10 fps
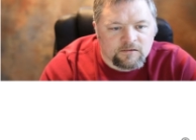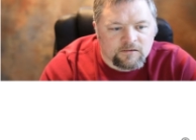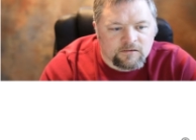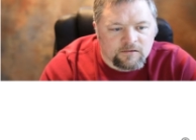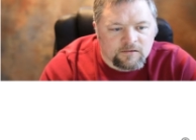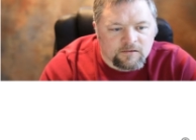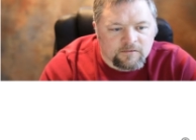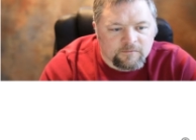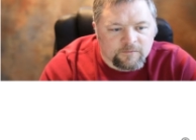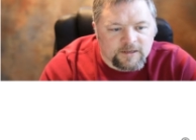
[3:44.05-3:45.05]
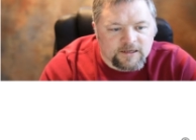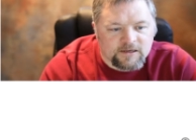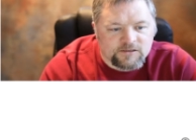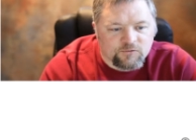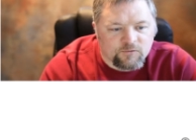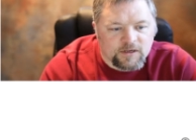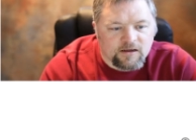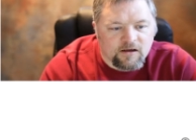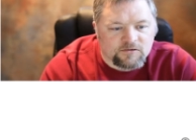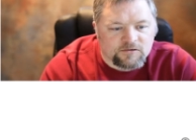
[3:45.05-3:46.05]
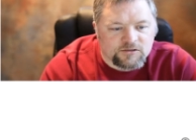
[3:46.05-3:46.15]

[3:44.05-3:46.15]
So that has to be 3 to the